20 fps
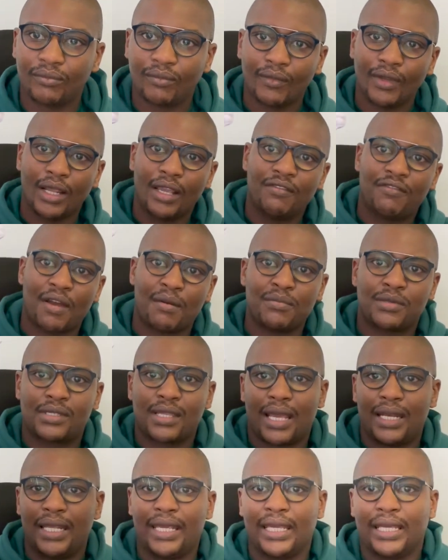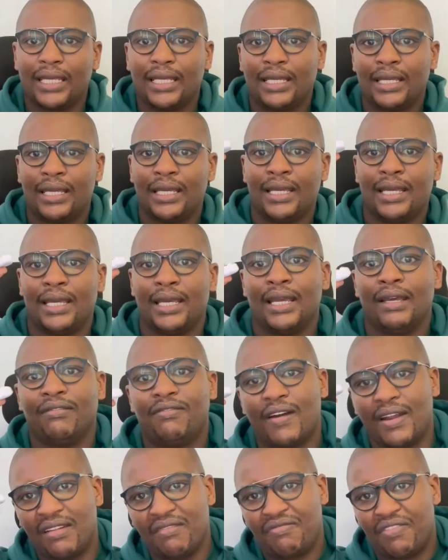if I'm selling
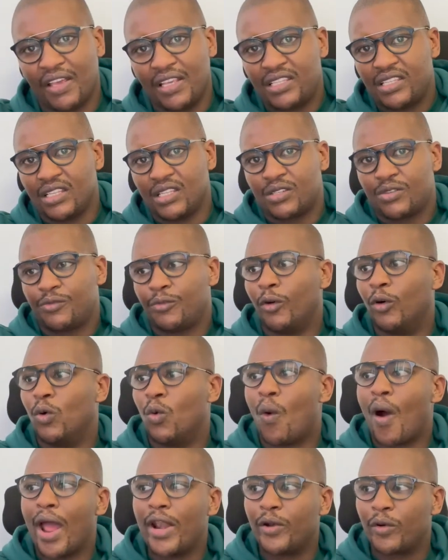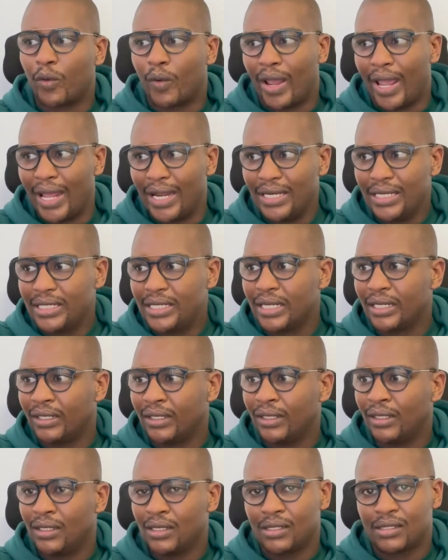funny faces for 1 Rand,
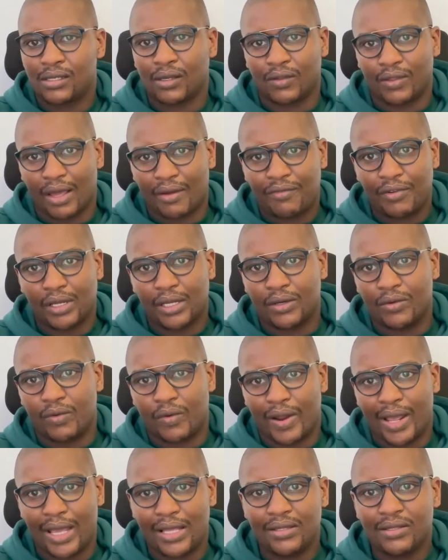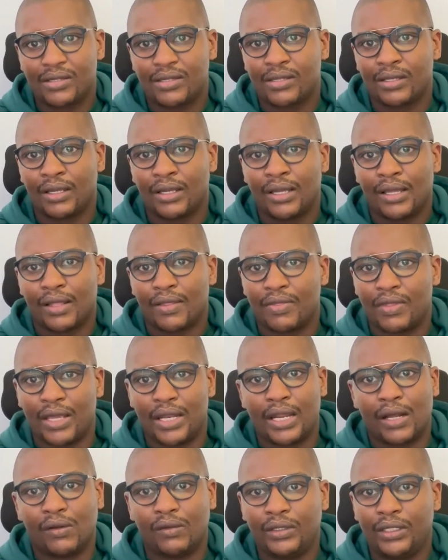South African rands, then
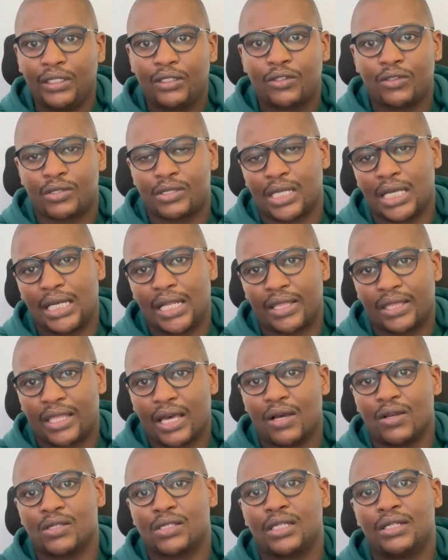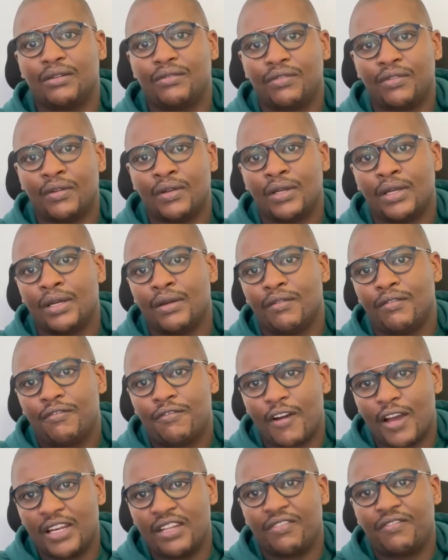I'll need to sell 1,000
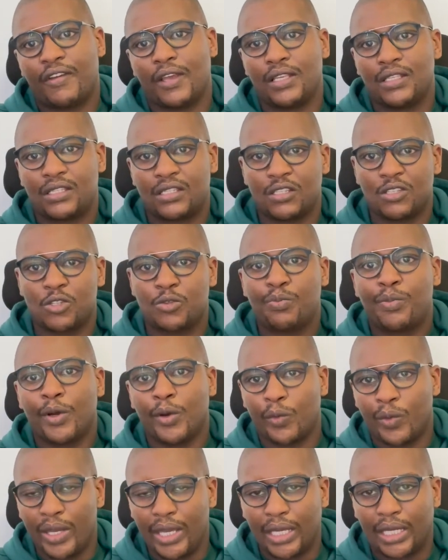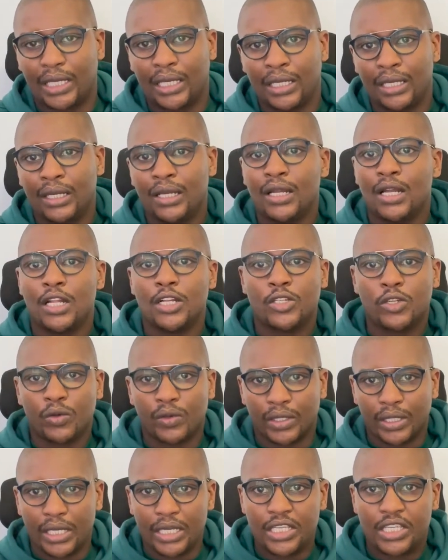funny faces per week to
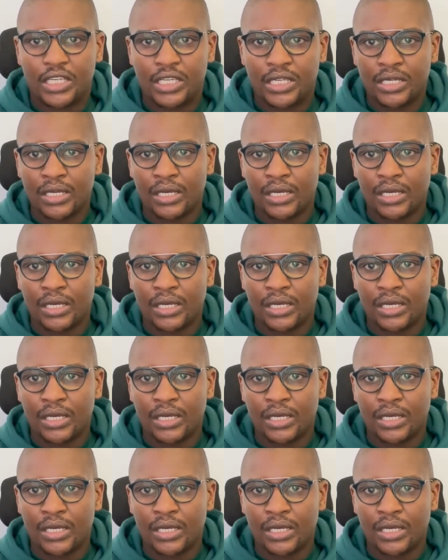reach